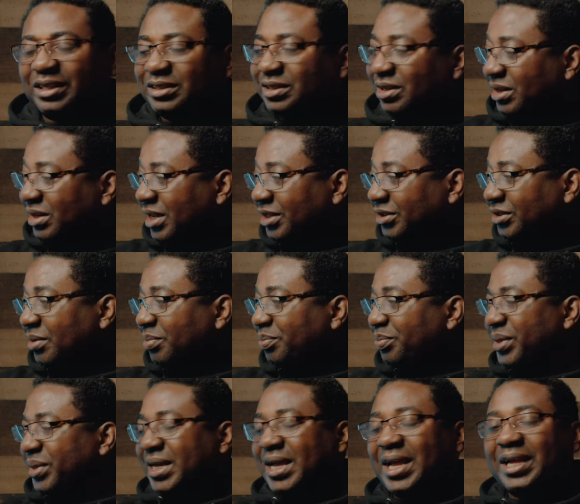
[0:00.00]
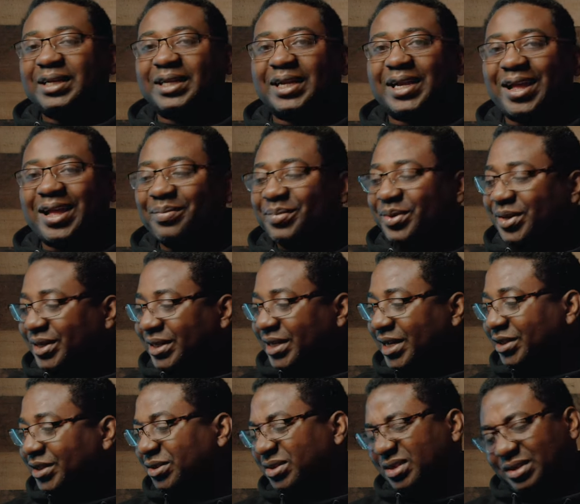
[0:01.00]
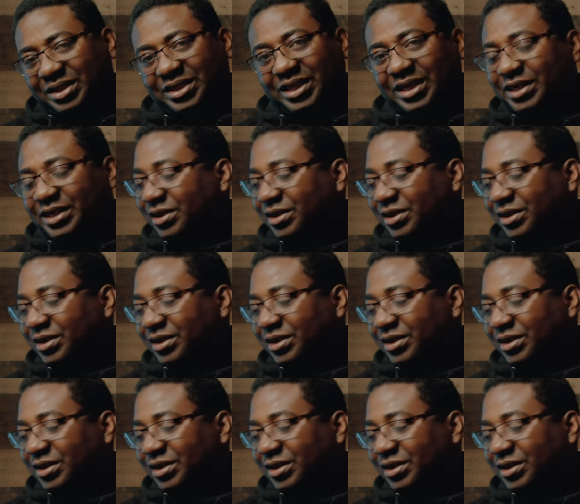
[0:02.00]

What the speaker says: as long as you're behind the camera. Yeah, you could take